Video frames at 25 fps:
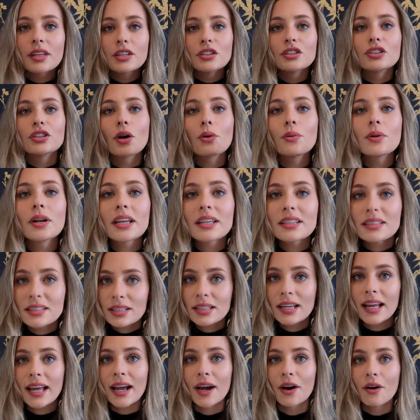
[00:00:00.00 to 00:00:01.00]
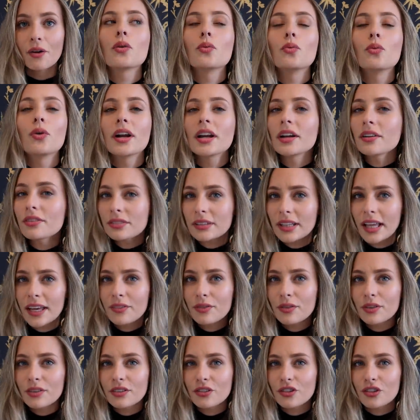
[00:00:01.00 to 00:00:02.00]
zone into now. What if
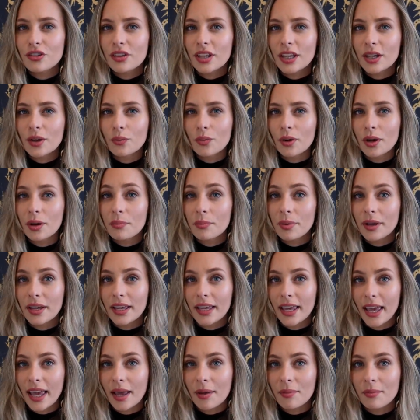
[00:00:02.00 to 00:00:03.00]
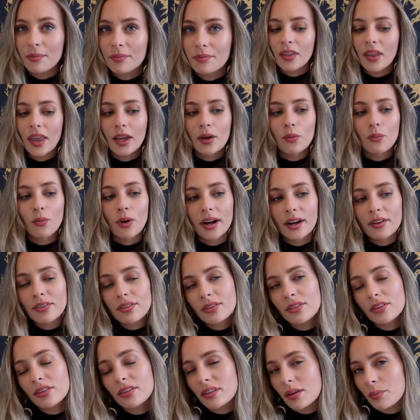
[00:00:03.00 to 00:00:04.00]
life was just like one big game? Like, what if
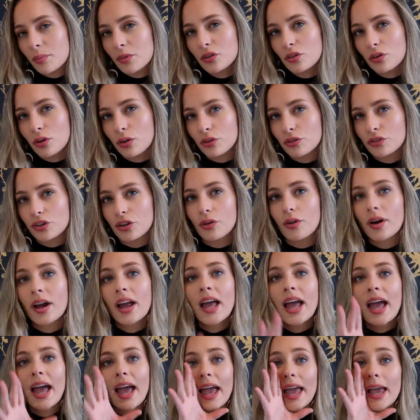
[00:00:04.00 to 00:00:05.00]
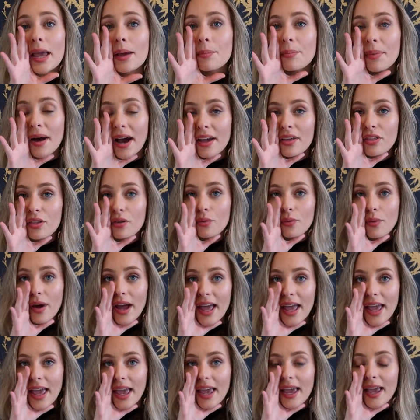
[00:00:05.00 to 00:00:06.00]
someone told you, hey, by the
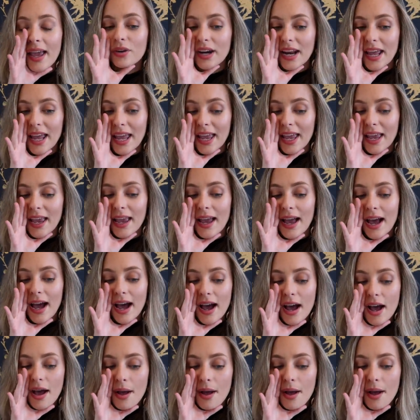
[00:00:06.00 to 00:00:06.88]
way, Renee,